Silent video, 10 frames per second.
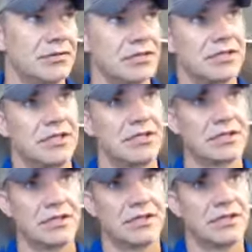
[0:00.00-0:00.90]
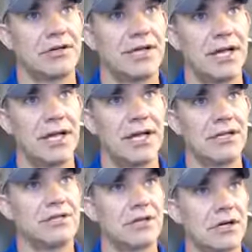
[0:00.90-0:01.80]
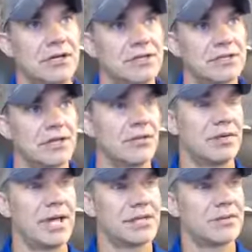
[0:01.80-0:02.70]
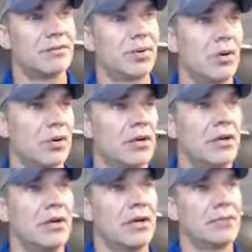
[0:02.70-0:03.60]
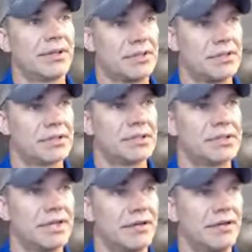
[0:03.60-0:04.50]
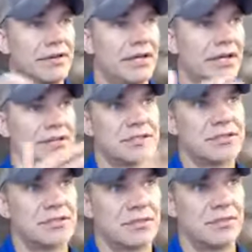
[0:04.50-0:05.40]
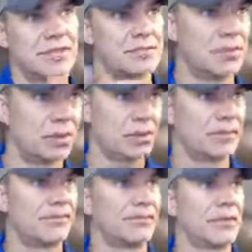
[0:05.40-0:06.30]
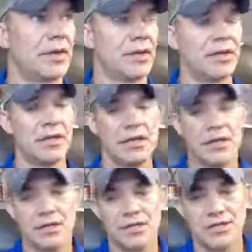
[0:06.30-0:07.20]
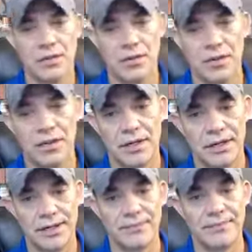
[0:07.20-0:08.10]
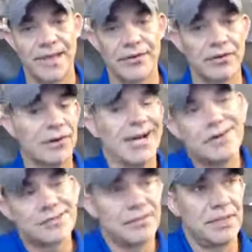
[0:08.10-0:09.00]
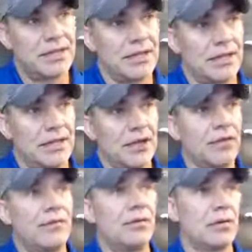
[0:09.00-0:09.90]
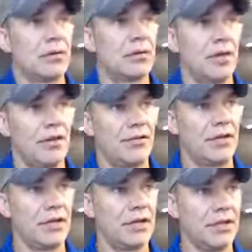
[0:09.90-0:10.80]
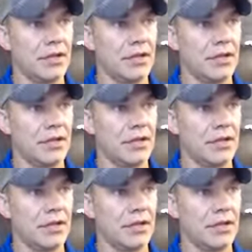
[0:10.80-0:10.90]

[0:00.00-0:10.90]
Treat each car as its own, not as a bulk, but these set it and forget it, just treat them as a bulk. All right. So I don't know how else to make that helpful other than,